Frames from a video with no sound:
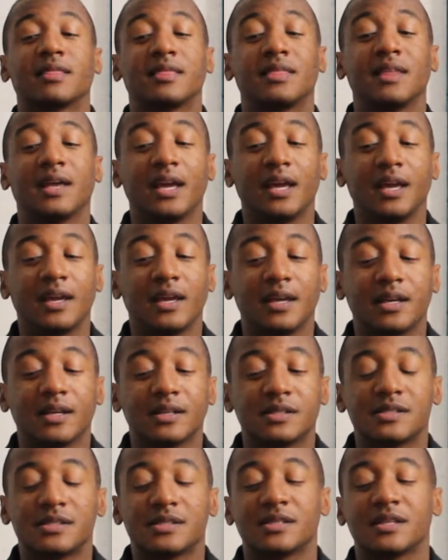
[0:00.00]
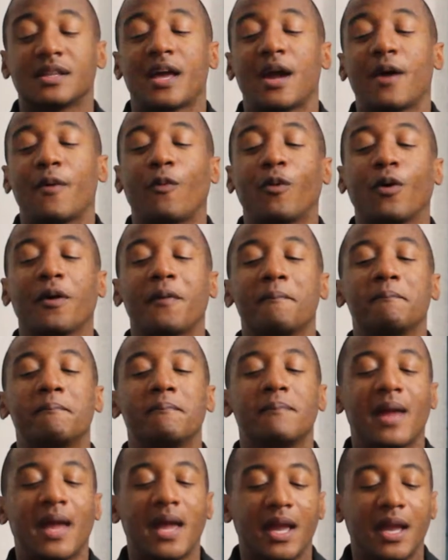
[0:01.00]
things that were
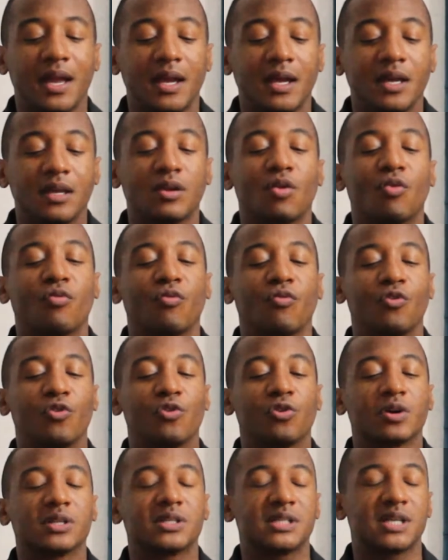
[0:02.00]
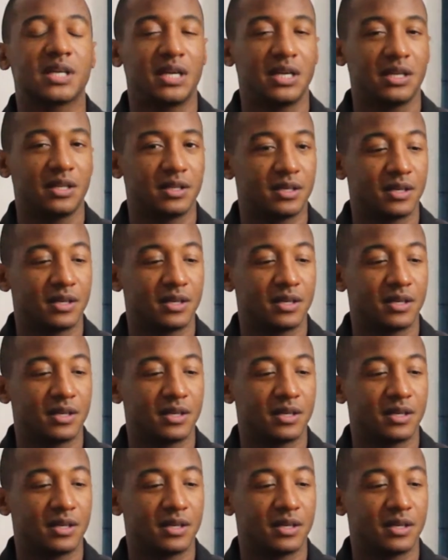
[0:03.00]
made for tequila.